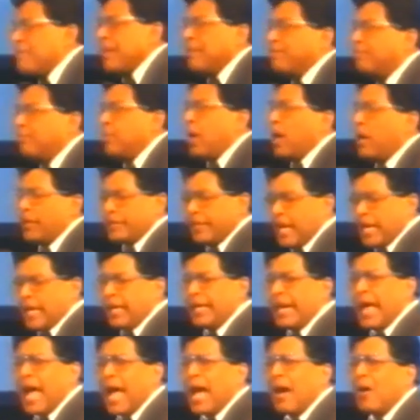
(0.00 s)
been
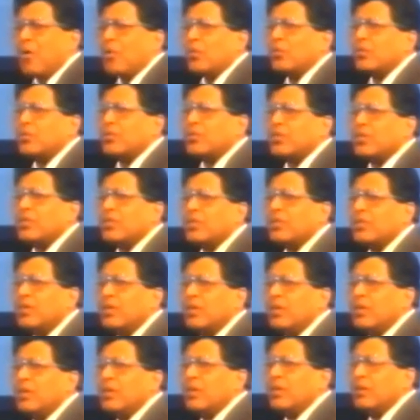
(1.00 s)
taken out,
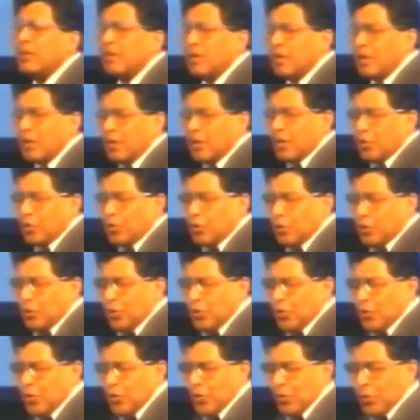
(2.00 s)

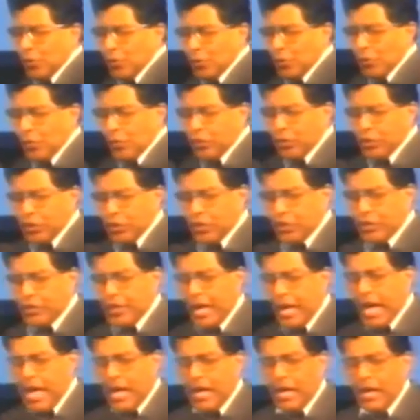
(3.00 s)
you
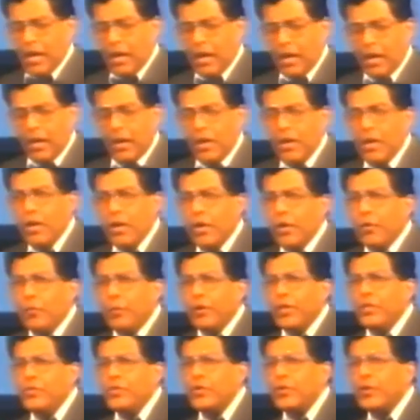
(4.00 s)
shall
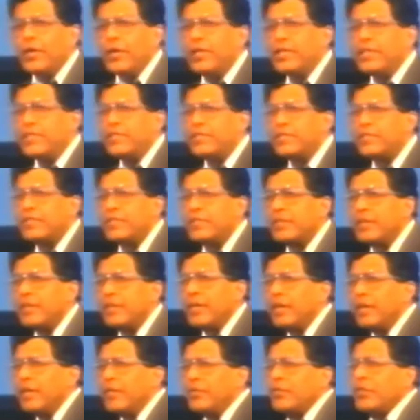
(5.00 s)
rejoice.
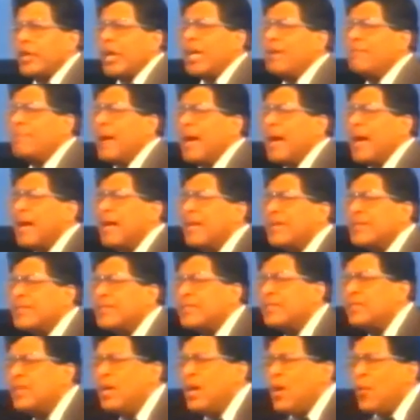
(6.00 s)

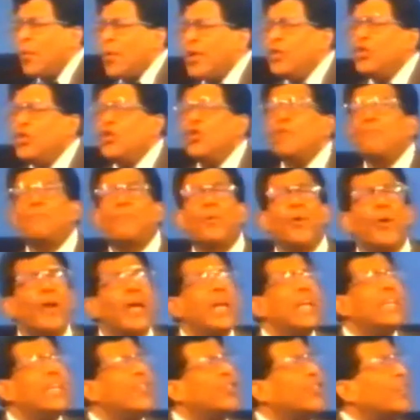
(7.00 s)
Jabez, when you
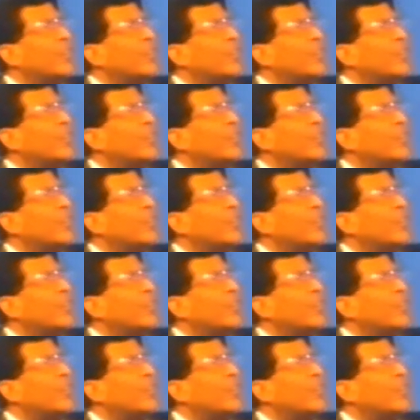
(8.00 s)
prayed,